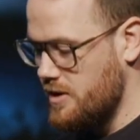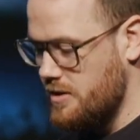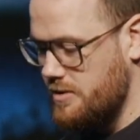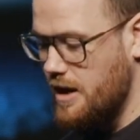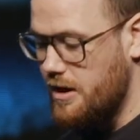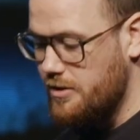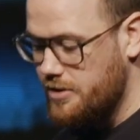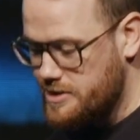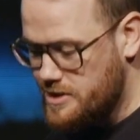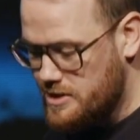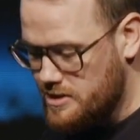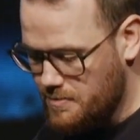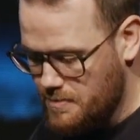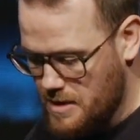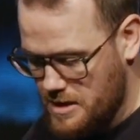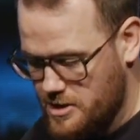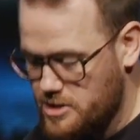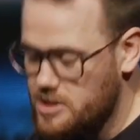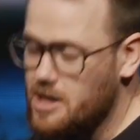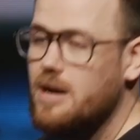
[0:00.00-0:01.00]
Now, this is a
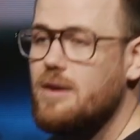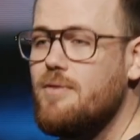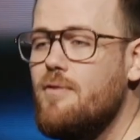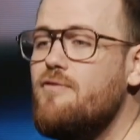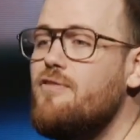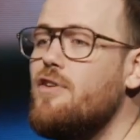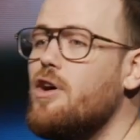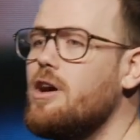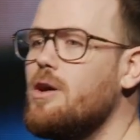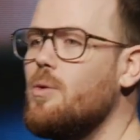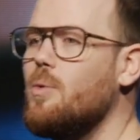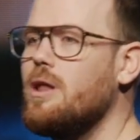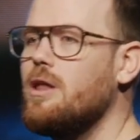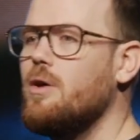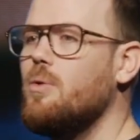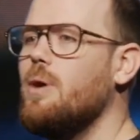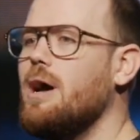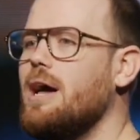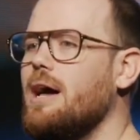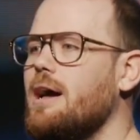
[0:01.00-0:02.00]
message I'm very well
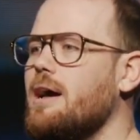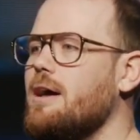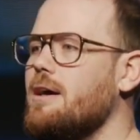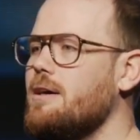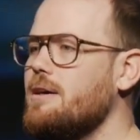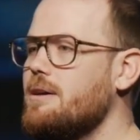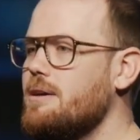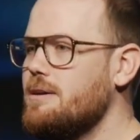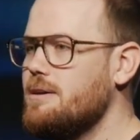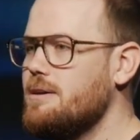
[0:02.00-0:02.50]
aware